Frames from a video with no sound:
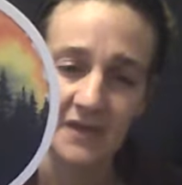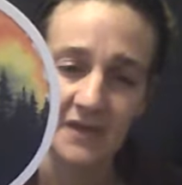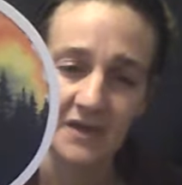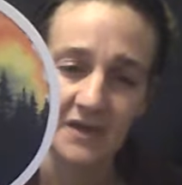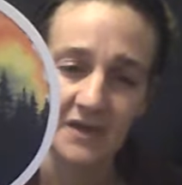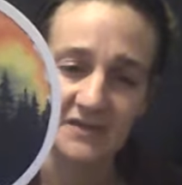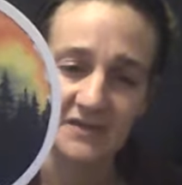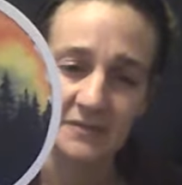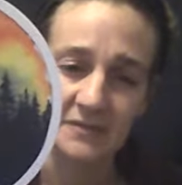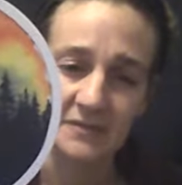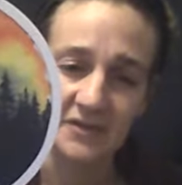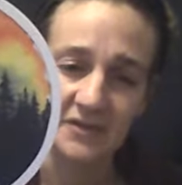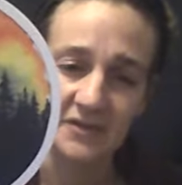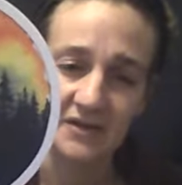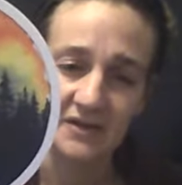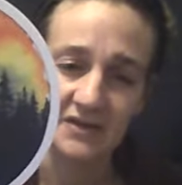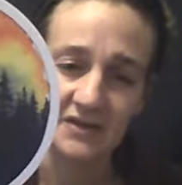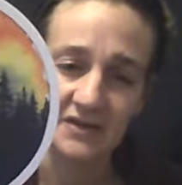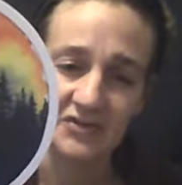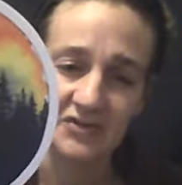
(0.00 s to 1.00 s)
And to
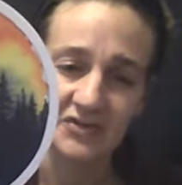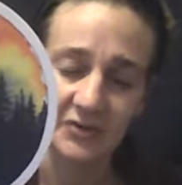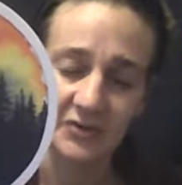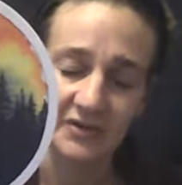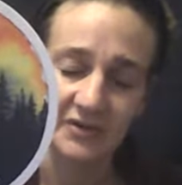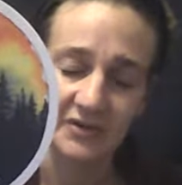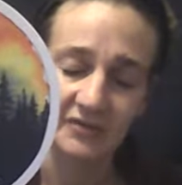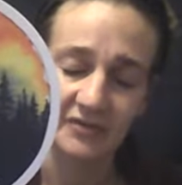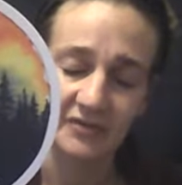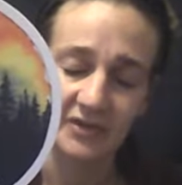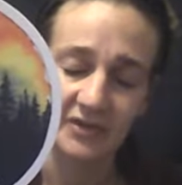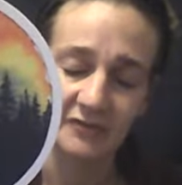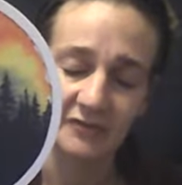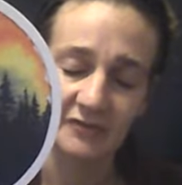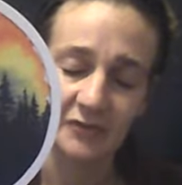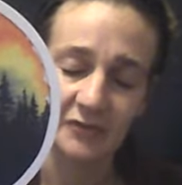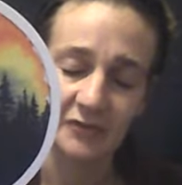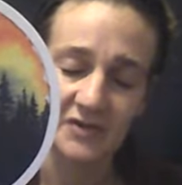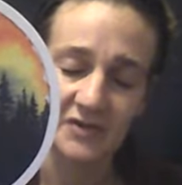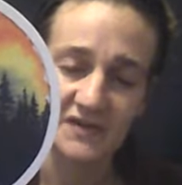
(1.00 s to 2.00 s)
me, intuitively, the
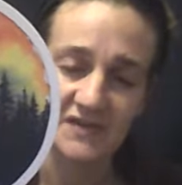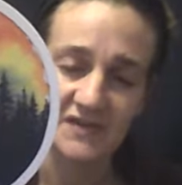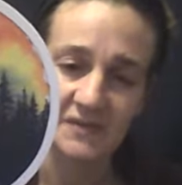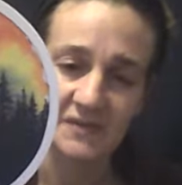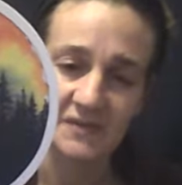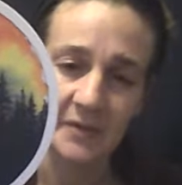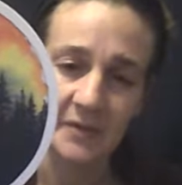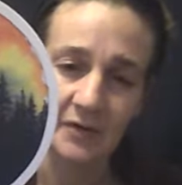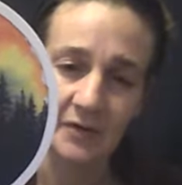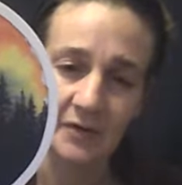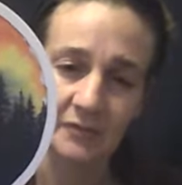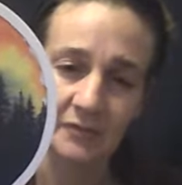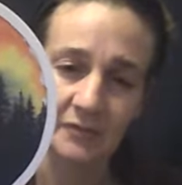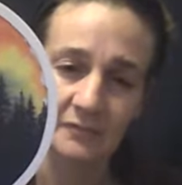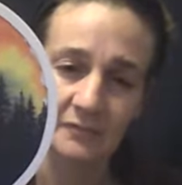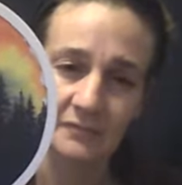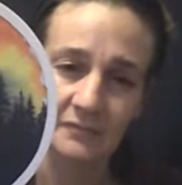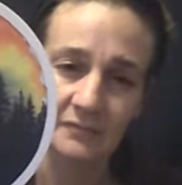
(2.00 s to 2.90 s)
forest is about